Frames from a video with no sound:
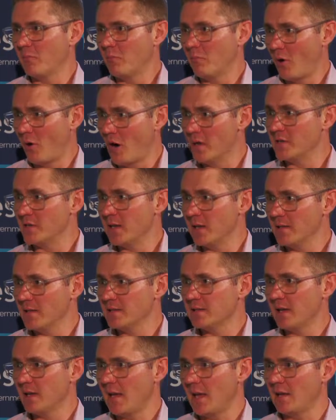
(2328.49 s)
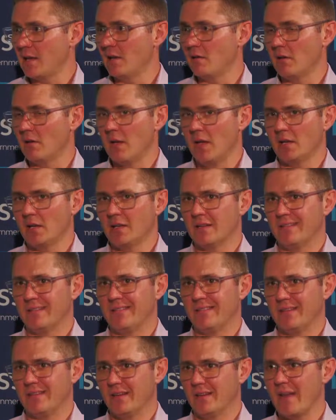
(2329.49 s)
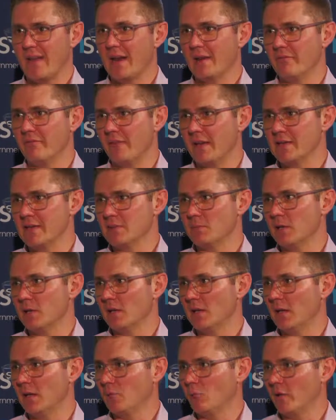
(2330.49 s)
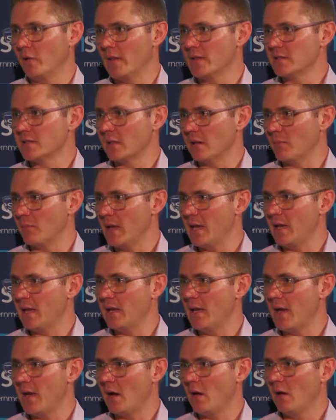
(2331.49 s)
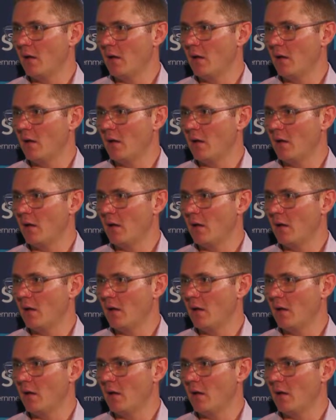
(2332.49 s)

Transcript: process and consider that investment and what that's going to mean. Now,